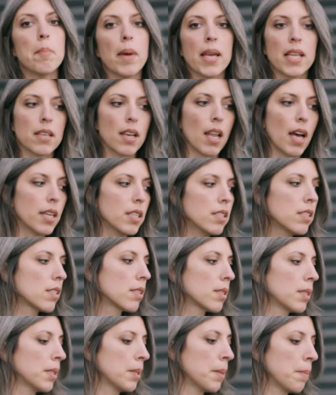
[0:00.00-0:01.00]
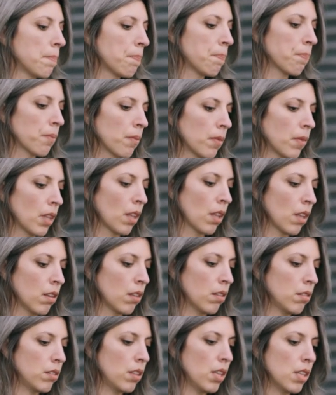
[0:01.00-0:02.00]
main light.
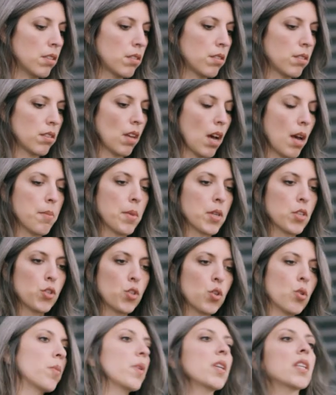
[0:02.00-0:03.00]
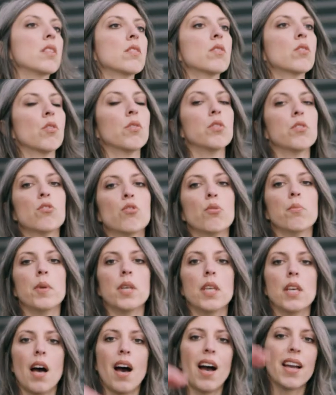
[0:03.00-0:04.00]
This, I'm assuming, is going to
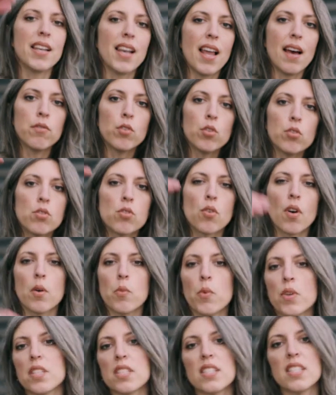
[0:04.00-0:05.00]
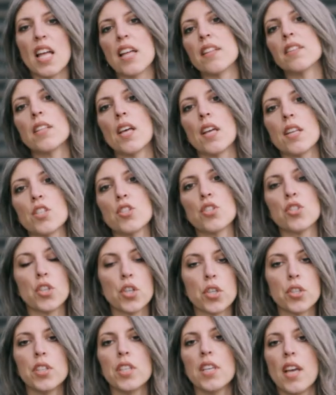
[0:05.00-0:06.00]
be high level, so I want a stand that is
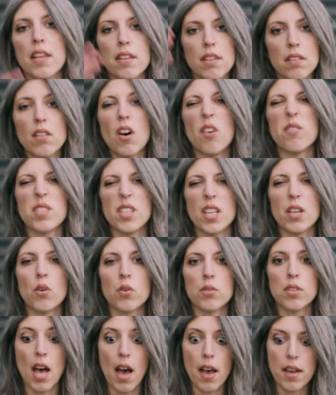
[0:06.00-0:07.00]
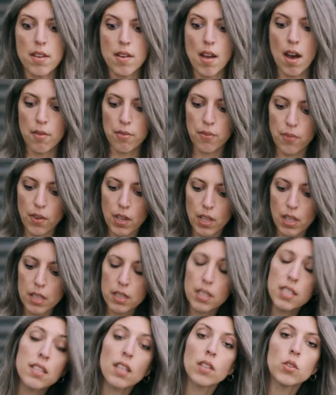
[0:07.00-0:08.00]
sturdy and obviously goes high enough.
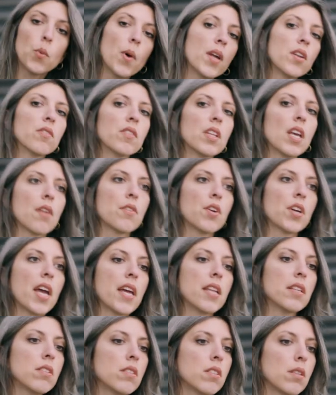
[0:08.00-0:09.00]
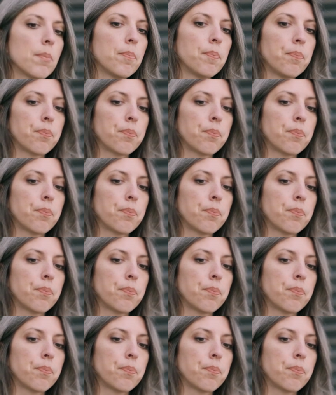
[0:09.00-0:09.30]
This other one, on the other hand,